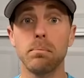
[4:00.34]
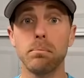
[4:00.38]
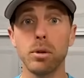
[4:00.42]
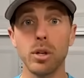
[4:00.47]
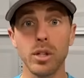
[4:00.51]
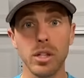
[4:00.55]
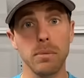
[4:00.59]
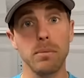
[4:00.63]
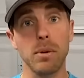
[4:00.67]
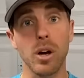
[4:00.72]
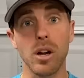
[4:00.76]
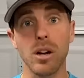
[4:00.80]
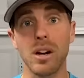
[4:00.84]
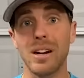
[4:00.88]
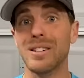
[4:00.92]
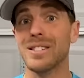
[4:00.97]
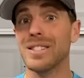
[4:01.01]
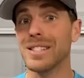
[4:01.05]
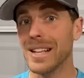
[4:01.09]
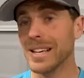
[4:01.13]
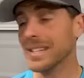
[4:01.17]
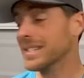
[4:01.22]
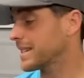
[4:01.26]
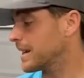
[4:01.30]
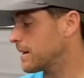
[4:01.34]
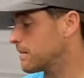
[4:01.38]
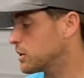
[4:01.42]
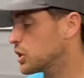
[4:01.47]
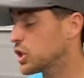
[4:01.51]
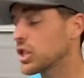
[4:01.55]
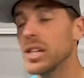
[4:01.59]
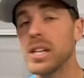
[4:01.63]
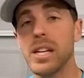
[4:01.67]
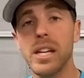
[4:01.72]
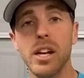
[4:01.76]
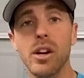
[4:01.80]
put them on our SlackSnap
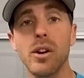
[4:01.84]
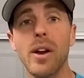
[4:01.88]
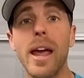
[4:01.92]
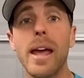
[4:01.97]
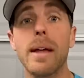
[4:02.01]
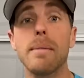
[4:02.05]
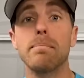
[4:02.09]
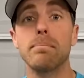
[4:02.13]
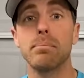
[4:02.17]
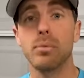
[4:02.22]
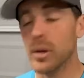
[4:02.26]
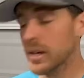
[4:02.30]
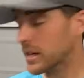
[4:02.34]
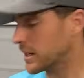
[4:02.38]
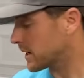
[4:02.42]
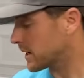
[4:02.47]
machine here and brake